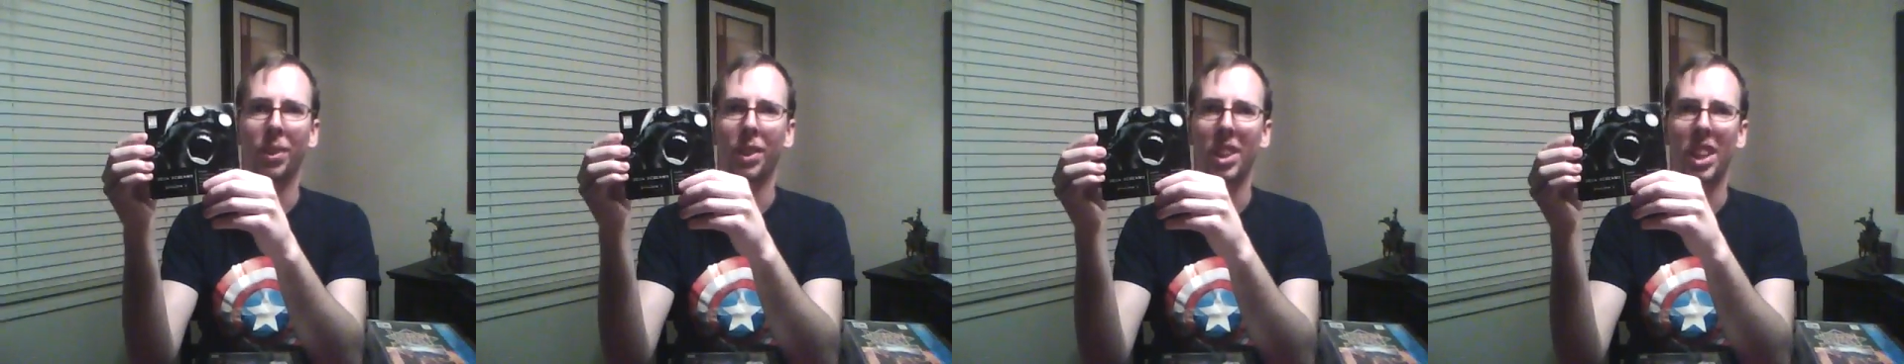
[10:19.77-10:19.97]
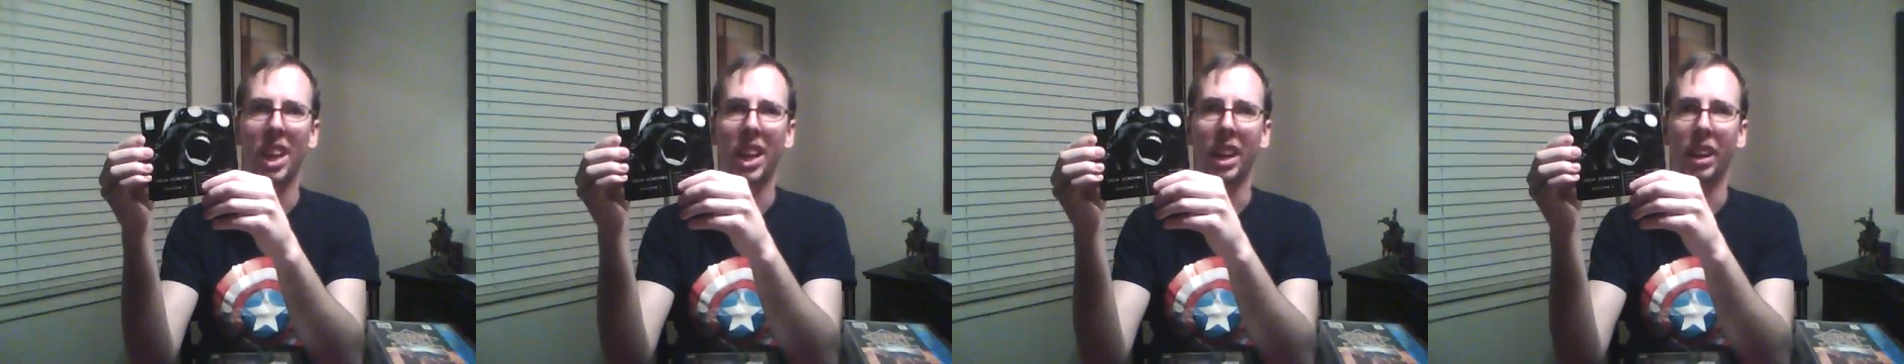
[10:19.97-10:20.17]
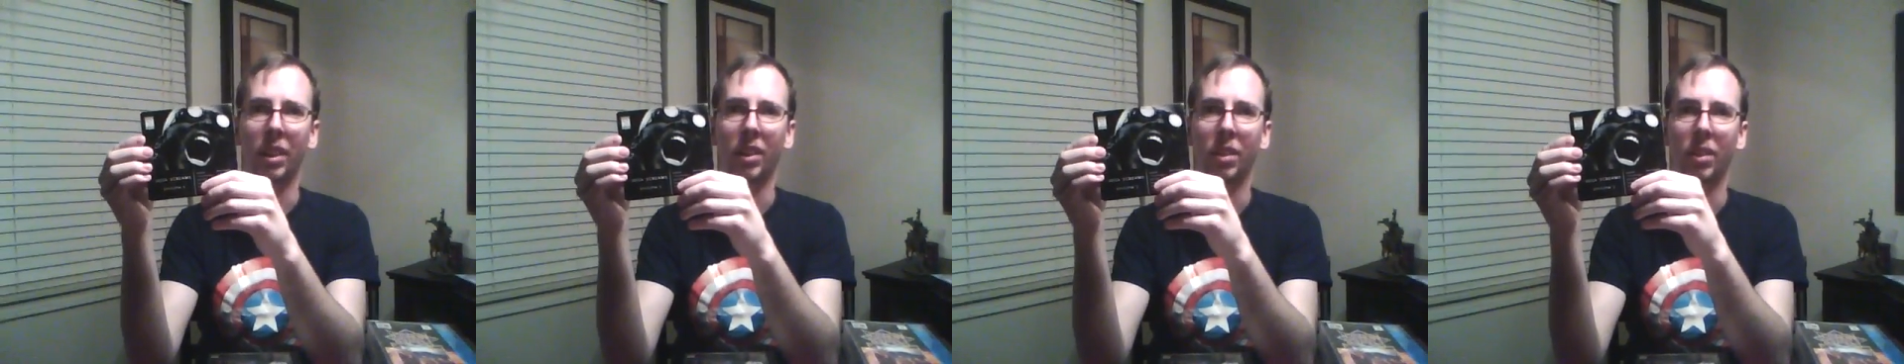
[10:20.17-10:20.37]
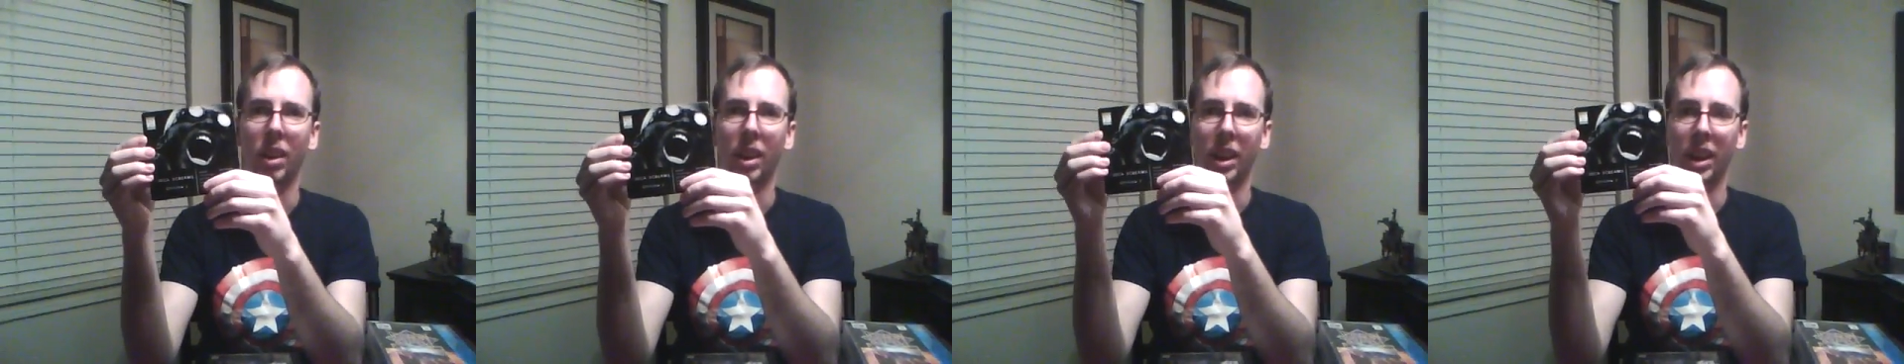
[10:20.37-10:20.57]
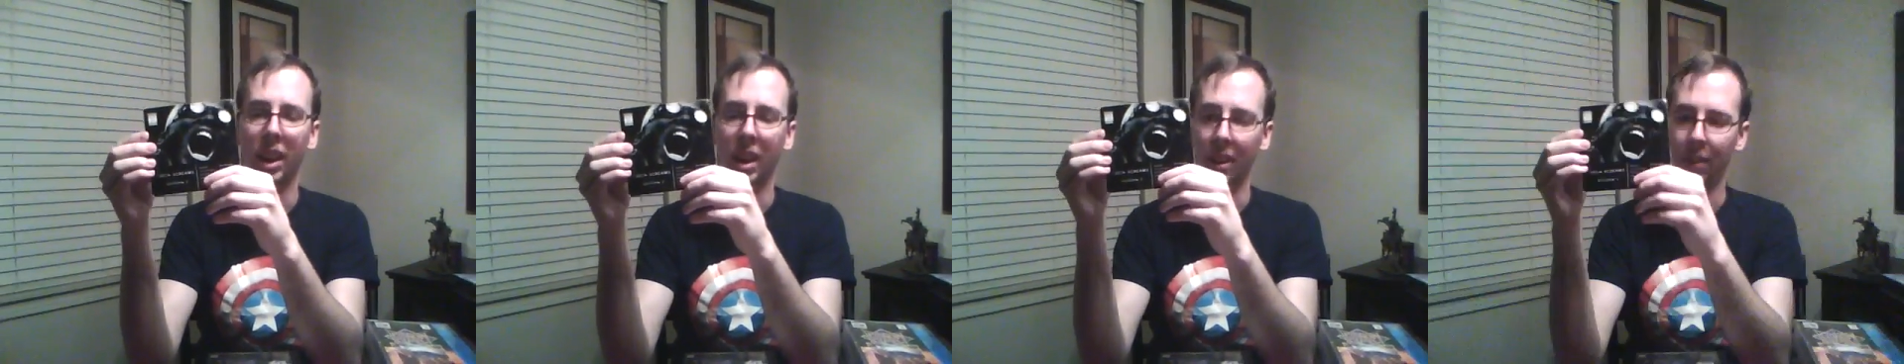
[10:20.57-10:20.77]
thing
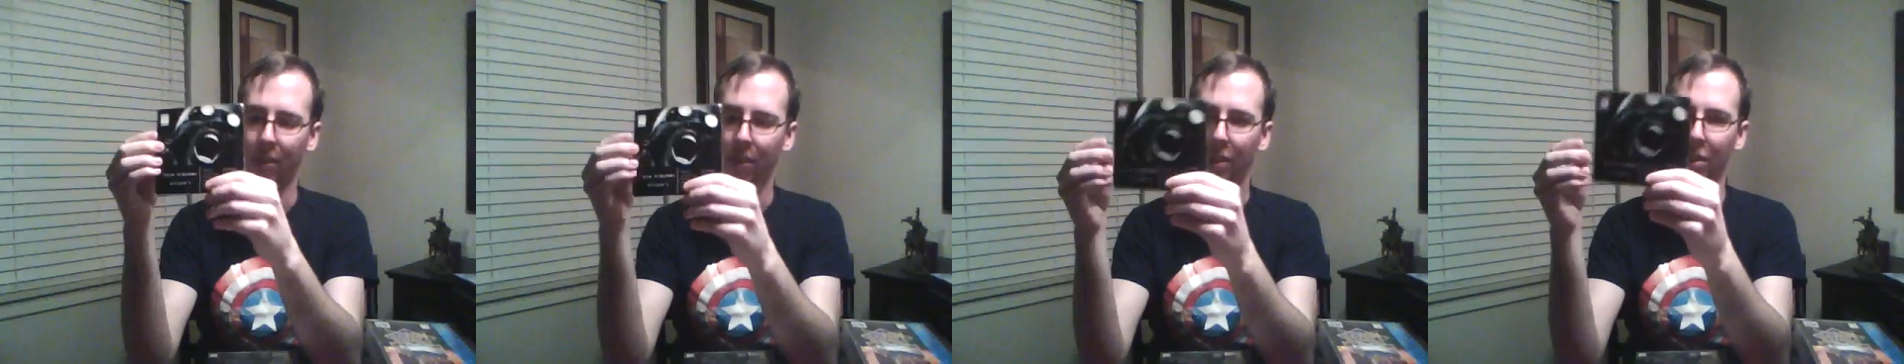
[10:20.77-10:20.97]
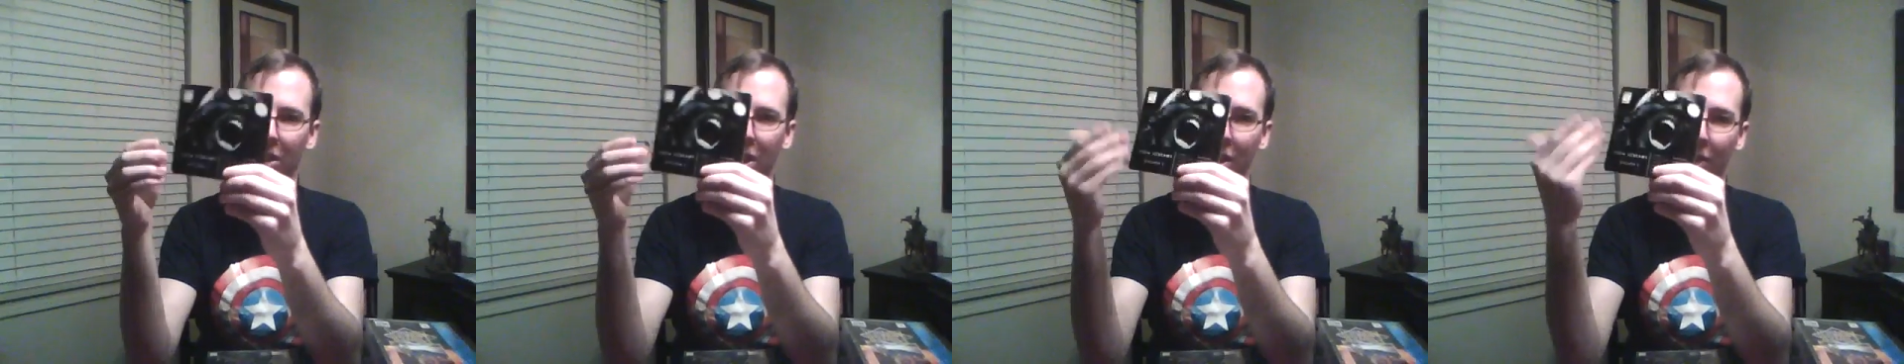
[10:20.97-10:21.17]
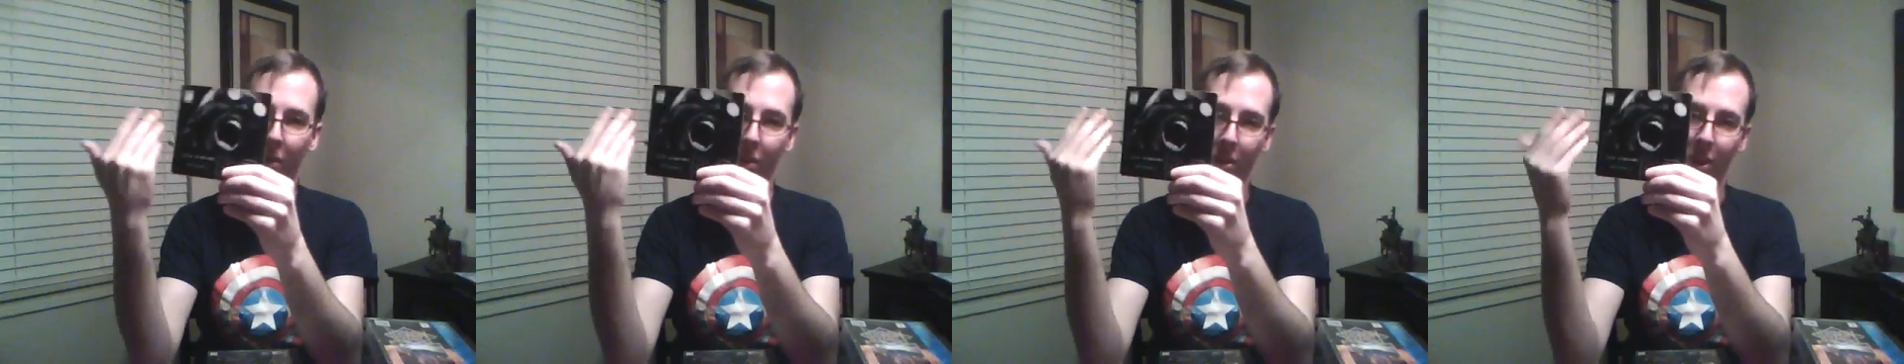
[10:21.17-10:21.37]
right here. So for